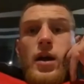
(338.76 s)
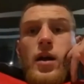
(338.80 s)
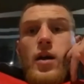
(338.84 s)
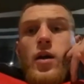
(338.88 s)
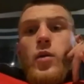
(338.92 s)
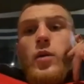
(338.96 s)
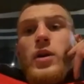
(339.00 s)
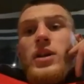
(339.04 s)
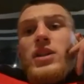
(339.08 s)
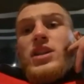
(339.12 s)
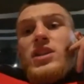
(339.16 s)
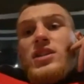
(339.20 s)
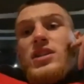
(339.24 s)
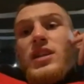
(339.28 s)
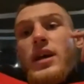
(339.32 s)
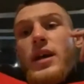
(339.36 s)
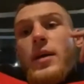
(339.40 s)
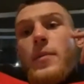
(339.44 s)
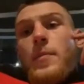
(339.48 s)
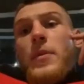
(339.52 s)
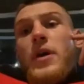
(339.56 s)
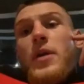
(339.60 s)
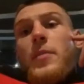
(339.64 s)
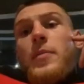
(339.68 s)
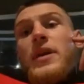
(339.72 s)
which is a,
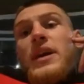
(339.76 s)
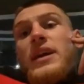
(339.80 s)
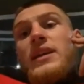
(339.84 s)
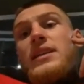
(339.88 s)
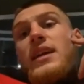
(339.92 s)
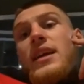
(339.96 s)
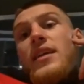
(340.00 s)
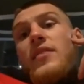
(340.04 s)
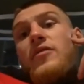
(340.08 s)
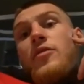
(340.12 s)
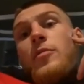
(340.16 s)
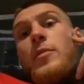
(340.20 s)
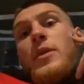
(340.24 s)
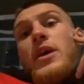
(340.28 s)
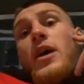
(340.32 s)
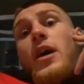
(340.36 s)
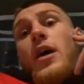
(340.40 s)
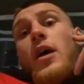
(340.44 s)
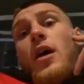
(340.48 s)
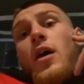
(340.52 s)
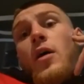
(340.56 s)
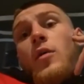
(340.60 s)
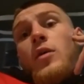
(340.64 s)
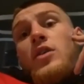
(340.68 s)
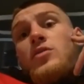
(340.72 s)
a big thing for me. I
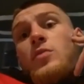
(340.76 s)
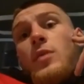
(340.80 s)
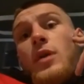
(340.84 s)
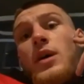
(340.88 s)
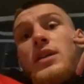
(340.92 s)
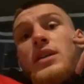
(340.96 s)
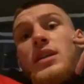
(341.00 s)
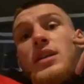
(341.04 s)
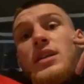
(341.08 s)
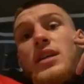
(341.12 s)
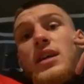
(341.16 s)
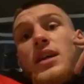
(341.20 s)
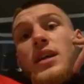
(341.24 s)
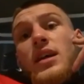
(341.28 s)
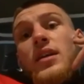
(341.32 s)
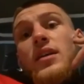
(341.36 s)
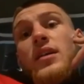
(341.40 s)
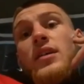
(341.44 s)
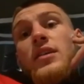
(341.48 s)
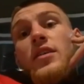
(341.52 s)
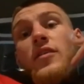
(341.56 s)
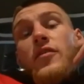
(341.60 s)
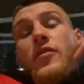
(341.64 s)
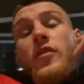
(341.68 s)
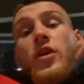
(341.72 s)
always wanted to
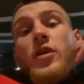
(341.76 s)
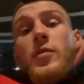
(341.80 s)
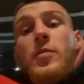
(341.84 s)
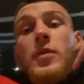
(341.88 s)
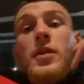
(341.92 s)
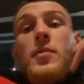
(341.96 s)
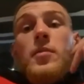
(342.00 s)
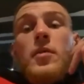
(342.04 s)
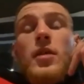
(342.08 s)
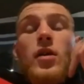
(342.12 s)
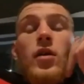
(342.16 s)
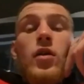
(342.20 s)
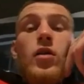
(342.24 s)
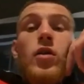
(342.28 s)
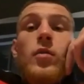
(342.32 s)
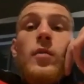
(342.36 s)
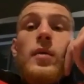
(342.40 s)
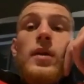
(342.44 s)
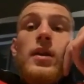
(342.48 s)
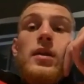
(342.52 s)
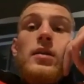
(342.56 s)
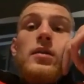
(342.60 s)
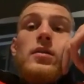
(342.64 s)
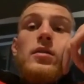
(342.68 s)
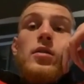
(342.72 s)
to fight people that are
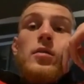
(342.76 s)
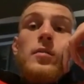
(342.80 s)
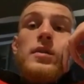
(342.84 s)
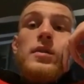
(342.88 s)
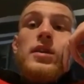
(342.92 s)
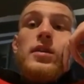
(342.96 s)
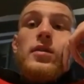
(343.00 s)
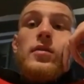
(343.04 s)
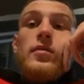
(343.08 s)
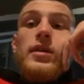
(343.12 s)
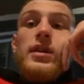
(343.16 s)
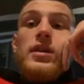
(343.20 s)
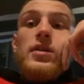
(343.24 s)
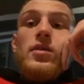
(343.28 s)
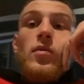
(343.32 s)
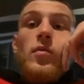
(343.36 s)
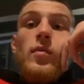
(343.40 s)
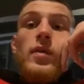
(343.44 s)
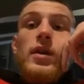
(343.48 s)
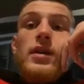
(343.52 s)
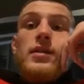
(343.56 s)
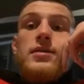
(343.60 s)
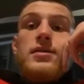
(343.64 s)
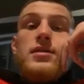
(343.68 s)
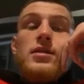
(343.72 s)
coming coming to the ring to
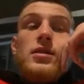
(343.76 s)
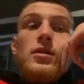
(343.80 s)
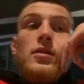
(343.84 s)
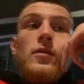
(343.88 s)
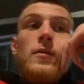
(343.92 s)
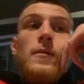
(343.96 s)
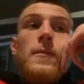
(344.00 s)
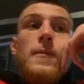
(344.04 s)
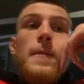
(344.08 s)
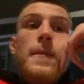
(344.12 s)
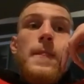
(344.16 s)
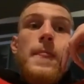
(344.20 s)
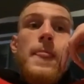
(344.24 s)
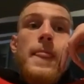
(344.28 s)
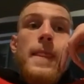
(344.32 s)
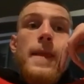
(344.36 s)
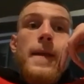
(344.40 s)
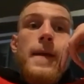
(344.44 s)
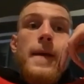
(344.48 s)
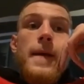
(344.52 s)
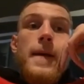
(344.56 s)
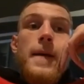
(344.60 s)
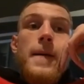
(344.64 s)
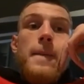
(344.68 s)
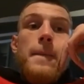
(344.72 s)
win. So,
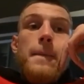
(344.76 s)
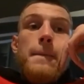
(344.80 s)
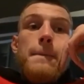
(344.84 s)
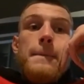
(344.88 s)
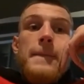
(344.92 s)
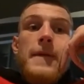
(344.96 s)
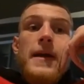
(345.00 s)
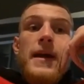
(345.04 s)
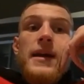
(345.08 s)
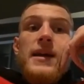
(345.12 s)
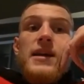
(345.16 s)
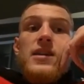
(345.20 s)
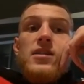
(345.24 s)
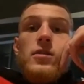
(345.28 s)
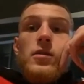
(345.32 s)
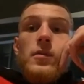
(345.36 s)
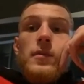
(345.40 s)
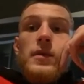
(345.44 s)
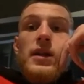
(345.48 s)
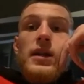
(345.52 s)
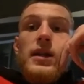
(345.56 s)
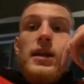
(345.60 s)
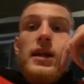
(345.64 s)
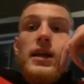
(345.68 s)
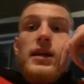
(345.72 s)
um, yeah, he's coming
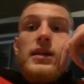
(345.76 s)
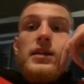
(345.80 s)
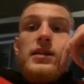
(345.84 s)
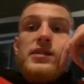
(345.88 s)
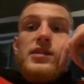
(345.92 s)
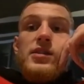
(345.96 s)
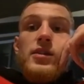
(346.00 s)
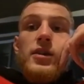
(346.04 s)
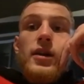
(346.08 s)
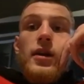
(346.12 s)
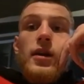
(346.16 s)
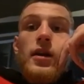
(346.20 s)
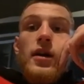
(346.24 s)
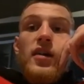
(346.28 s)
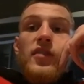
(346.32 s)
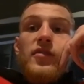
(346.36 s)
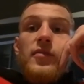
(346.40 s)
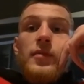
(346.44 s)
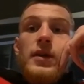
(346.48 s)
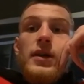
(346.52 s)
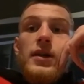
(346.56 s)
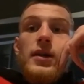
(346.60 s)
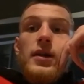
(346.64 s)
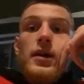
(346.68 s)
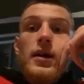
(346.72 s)
to take this title off
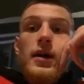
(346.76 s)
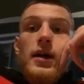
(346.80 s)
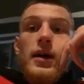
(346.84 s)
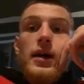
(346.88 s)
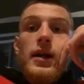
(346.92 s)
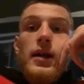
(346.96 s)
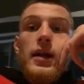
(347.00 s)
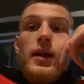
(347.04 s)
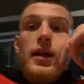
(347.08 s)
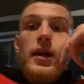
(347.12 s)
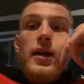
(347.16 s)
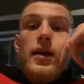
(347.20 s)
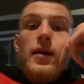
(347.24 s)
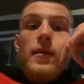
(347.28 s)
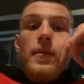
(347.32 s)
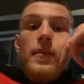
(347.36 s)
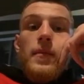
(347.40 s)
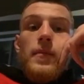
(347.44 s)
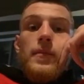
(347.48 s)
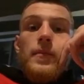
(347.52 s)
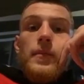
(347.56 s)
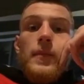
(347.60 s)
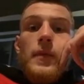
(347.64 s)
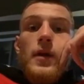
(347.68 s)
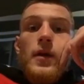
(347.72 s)
me. And um,
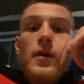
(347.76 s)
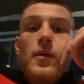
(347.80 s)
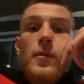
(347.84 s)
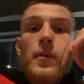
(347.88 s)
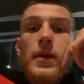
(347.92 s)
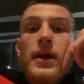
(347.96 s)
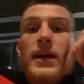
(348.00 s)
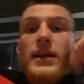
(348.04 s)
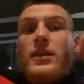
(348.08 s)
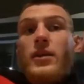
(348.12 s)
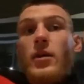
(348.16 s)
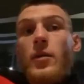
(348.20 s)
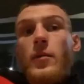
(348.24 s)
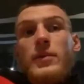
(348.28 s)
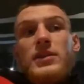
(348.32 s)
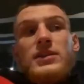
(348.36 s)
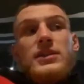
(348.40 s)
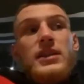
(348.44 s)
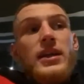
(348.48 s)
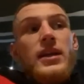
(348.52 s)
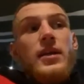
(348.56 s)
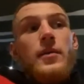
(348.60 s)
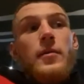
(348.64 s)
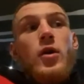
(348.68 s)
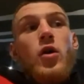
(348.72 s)
make no
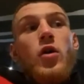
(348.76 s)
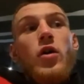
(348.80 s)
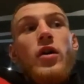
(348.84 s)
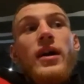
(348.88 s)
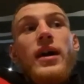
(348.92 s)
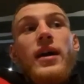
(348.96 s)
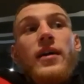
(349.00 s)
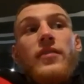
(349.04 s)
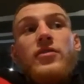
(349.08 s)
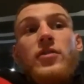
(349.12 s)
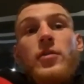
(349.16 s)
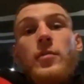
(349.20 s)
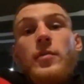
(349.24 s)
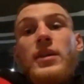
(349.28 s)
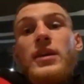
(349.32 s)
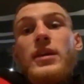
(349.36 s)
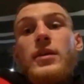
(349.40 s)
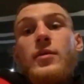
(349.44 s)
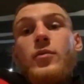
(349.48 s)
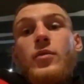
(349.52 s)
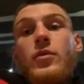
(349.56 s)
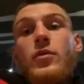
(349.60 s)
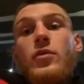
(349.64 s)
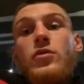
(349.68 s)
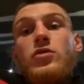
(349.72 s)
mistake about it, I have to be
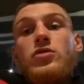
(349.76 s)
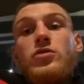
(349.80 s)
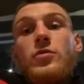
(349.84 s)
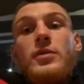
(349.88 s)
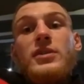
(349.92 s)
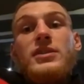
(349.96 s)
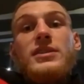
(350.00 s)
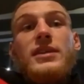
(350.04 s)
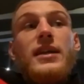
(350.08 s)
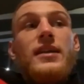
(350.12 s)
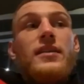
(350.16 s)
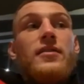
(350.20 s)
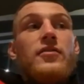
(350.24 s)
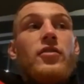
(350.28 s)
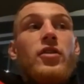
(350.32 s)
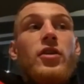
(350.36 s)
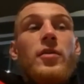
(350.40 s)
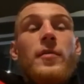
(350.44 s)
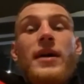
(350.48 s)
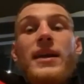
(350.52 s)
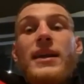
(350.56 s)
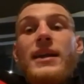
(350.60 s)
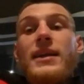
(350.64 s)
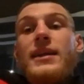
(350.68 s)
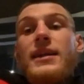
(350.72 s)
one hundred percent. If I'm
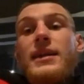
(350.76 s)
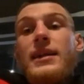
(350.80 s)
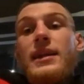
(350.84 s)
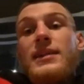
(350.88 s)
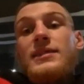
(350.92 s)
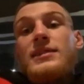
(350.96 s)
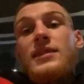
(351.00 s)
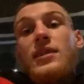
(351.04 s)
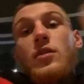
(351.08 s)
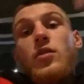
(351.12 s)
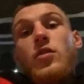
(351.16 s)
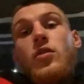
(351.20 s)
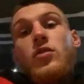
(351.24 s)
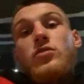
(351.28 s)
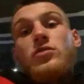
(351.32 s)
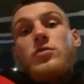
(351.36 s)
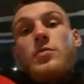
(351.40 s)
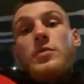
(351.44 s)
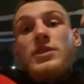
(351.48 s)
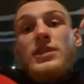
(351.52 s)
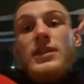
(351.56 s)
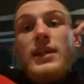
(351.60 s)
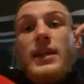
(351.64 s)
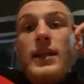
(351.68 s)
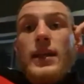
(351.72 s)
anything less than one hundred
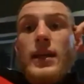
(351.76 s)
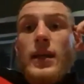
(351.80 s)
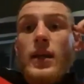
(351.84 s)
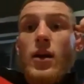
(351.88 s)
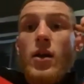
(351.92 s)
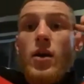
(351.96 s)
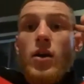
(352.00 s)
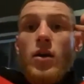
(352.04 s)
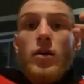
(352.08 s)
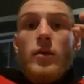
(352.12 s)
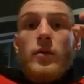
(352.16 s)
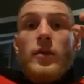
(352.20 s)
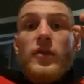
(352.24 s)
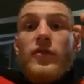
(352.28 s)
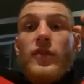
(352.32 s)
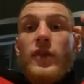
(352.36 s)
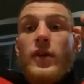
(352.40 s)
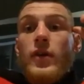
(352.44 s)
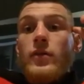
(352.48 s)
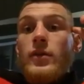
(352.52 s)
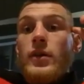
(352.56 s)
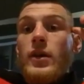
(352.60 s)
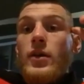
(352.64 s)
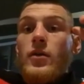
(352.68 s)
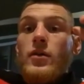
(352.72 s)
percent, I'll be
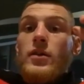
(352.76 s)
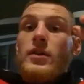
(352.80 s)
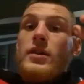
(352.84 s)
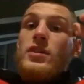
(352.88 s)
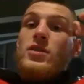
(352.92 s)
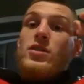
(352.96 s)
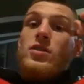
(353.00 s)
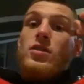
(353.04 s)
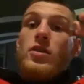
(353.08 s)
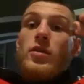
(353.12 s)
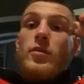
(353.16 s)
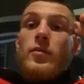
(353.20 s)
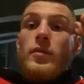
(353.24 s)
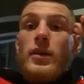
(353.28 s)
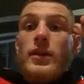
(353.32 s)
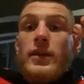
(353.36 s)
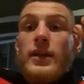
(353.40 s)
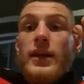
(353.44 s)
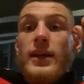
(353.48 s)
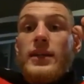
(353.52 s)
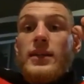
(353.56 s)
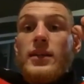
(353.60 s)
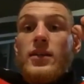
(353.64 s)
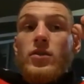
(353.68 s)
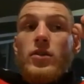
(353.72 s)
found out, and this guy will
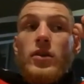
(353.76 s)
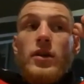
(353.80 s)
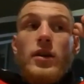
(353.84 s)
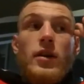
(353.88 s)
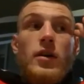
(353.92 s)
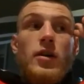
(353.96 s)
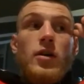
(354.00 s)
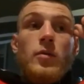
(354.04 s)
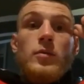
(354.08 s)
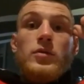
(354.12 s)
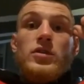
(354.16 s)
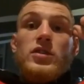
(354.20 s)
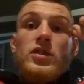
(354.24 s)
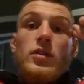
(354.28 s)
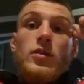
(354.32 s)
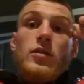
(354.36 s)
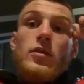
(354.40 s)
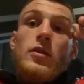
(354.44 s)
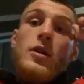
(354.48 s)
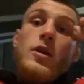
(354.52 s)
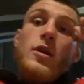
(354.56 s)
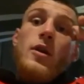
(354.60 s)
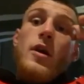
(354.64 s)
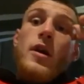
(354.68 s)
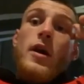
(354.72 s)
take the title home. So,
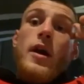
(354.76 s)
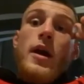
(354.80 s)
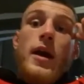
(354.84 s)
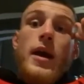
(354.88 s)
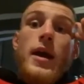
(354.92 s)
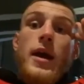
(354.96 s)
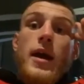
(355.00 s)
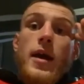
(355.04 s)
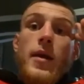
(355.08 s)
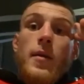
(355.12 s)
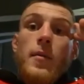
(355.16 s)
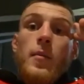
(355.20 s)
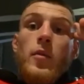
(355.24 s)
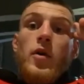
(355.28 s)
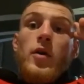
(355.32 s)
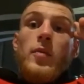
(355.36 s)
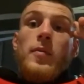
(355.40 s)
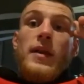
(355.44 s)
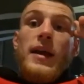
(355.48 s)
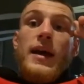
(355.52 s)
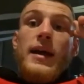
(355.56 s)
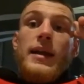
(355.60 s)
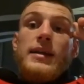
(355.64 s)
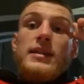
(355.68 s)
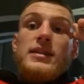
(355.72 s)
um, my
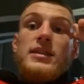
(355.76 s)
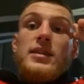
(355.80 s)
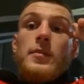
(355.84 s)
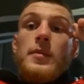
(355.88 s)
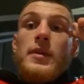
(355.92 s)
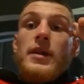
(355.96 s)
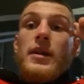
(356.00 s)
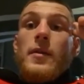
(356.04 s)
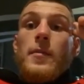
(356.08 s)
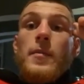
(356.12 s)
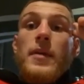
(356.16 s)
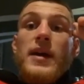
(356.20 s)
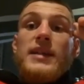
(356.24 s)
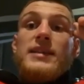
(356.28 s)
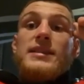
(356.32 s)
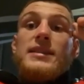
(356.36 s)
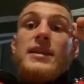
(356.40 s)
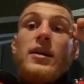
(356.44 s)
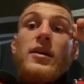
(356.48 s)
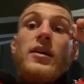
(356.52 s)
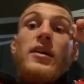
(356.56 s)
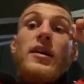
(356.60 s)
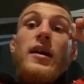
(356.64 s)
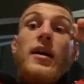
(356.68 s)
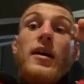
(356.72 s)
plan is to be the best that
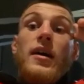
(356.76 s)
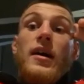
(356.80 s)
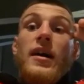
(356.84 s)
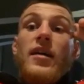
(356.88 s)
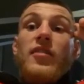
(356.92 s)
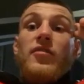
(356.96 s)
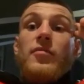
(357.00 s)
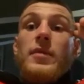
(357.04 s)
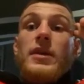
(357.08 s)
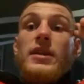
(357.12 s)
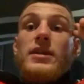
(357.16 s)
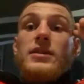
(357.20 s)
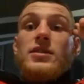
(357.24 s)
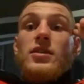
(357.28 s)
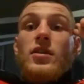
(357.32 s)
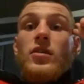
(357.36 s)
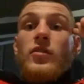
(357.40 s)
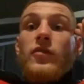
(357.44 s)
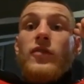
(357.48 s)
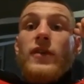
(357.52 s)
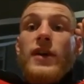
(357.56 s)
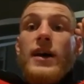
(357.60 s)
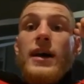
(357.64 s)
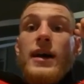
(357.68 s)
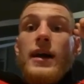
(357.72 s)
I, I have been so
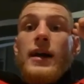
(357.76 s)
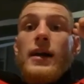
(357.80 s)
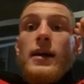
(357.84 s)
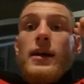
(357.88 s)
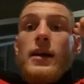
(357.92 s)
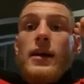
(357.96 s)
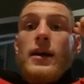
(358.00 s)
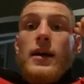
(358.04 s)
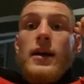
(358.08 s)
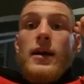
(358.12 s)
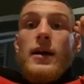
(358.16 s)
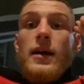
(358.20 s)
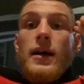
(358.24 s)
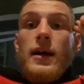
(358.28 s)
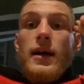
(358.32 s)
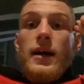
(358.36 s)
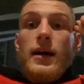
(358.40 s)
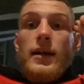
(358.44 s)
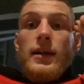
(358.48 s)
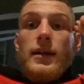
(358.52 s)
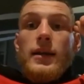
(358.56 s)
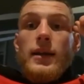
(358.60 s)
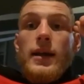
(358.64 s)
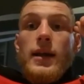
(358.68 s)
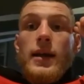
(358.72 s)
far.
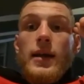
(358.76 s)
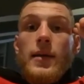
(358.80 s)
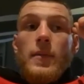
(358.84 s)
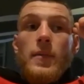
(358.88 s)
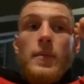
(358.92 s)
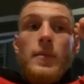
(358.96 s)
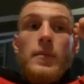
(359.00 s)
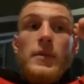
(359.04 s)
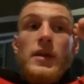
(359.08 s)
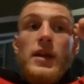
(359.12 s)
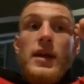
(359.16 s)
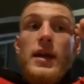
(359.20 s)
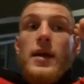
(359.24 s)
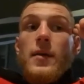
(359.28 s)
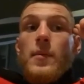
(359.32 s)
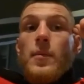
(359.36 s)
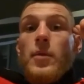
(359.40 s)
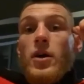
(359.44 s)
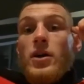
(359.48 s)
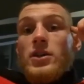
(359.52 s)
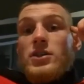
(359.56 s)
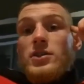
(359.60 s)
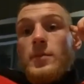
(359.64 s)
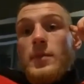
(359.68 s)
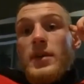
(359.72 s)
And um, yeah,
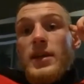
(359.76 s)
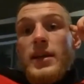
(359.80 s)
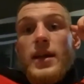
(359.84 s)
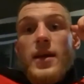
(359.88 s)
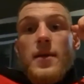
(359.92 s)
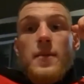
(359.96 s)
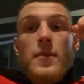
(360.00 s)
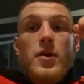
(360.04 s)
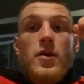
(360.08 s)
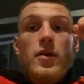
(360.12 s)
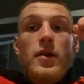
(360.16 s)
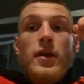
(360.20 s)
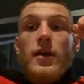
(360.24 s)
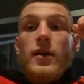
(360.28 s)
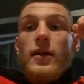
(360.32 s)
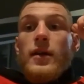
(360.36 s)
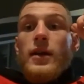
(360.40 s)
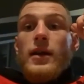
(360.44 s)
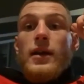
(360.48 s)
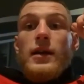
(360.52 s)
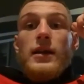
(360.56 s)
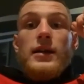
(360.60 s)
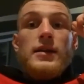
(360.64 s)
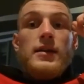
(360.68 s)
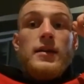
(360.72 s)
possibly get him out of there
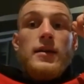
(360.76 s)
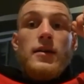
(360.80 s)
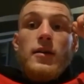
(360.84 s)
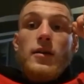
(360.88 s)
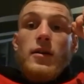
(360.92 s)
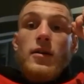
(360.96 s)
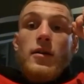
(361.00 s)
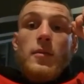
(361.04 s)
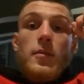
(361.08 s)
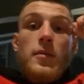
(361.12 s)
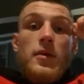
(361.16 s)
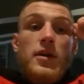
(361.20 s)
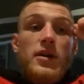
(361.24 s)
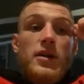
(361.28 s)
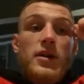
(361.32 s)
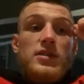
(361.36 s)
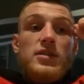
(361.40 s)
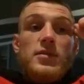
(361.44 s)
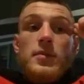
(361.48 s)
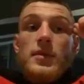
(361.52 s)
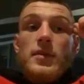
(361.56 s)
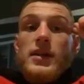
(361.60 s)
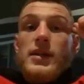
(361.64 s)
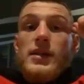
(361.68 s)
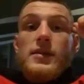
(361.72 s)
early, or
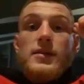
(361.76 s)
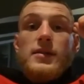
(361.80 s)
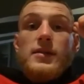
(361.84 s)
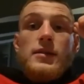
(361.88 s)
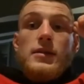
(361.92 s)
possibly